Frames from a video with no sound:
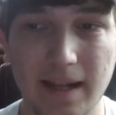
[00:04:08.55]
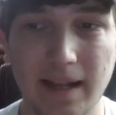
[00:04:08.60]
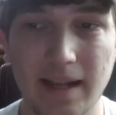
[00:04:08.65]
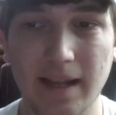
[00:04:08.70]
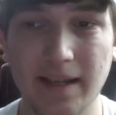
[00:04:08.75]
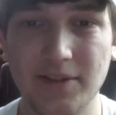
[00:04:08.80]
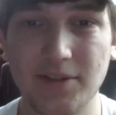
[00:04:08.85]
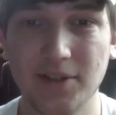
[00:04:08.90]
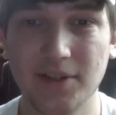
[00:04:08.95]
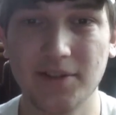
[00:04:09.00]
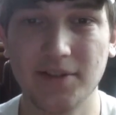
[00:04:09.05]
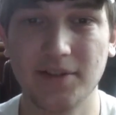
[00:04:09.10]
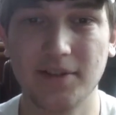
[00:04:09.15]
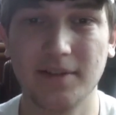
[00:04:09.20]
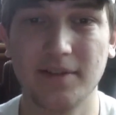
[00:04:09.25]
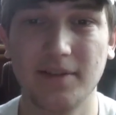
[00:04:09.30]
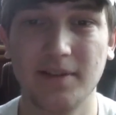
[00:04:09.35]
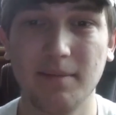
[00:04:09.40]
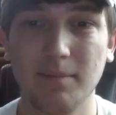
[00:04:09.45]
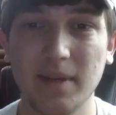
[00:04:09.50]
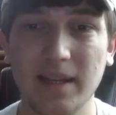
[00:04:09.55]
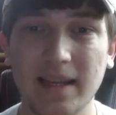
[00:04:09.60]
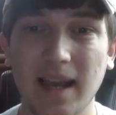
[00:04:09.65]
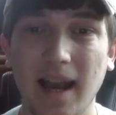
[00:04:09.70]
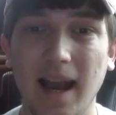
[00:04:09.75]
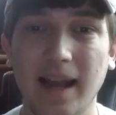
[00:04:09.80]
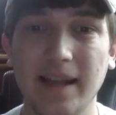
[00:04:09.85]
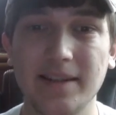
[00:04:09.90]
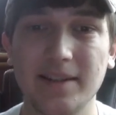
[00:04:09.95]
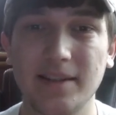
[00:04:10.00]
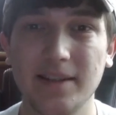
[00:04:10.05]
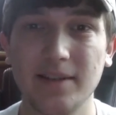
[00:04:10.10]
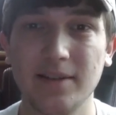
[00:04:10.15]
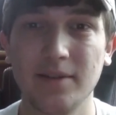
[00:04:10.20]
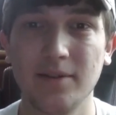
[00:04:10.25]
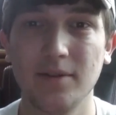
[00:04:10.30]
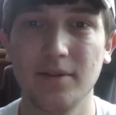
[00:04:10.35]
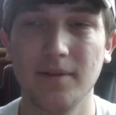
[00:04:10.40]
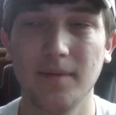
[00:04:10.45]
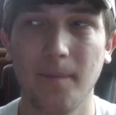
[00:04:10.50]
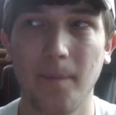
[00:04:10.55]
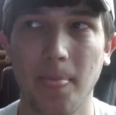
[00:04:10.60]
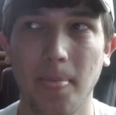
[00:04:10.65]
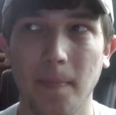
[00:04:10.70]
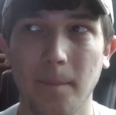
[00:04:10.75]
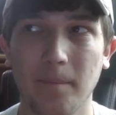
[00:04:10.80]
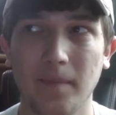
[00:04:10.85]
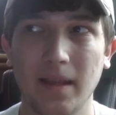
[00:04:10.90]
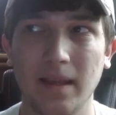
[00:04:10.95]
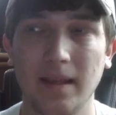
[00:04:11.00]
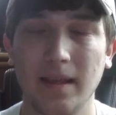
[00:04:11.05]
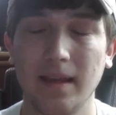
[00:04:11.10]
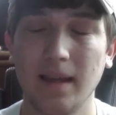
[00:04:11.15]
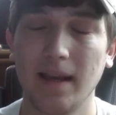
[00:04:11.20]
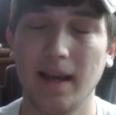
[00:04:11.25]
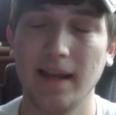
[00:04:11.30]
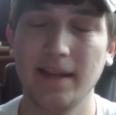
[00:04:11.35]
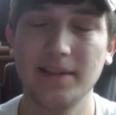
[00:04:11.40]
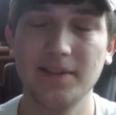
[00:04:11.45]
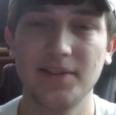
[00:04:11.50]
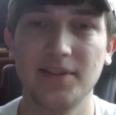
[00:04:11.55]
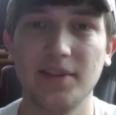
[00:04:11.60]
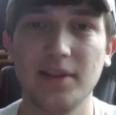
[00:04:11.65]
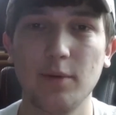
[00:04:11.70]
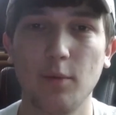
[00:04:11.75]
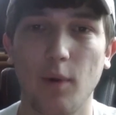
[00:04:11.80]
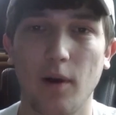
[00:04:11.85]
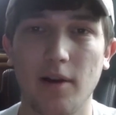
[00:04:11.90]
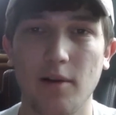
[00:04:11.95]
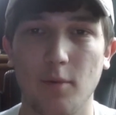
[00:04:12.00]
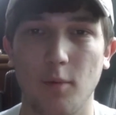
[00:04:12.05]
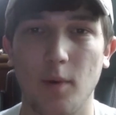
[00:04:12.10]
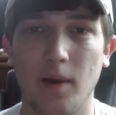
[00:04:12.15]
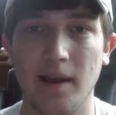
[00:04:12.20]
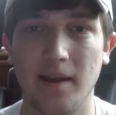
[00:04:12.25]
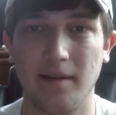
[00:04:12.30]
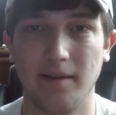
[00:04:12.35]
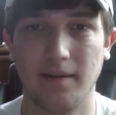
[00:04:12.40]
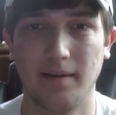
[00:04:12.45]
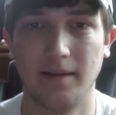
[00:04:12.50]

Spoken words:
It just, to me, I didn't see where it went.